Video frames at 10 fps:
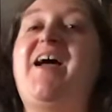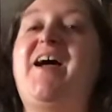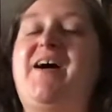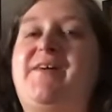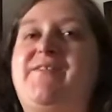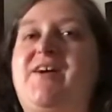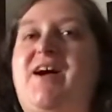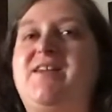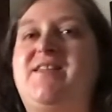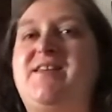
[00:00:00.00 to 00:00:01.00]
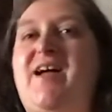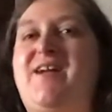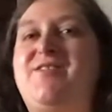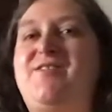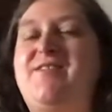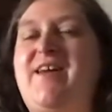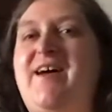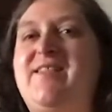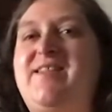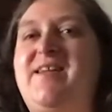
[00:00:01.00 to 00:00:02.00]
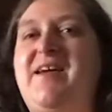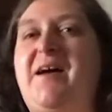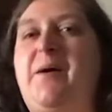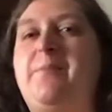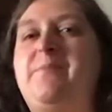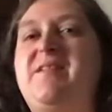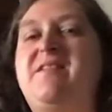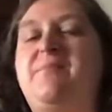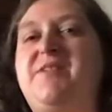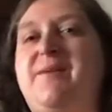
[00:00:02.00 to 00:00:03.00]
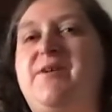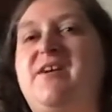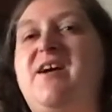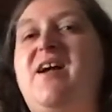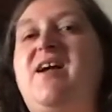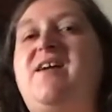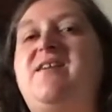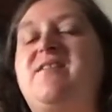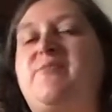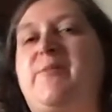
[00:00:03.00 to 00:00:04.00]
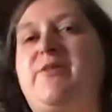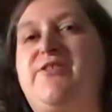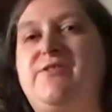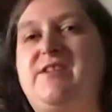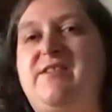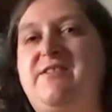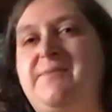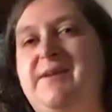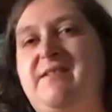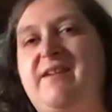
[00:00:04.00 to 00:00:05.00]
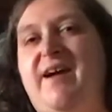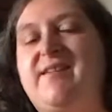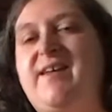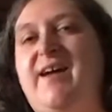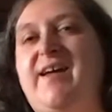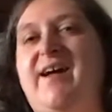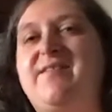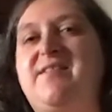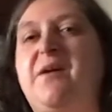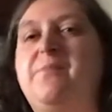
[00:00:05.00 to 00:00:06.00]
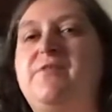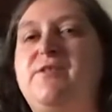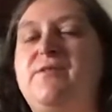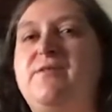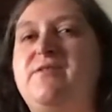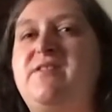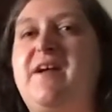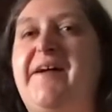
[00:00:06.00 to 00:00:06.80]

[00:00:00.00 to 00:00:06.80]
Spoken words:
However, I did not do that. Mid-September, September 13th to be exact, I got some news.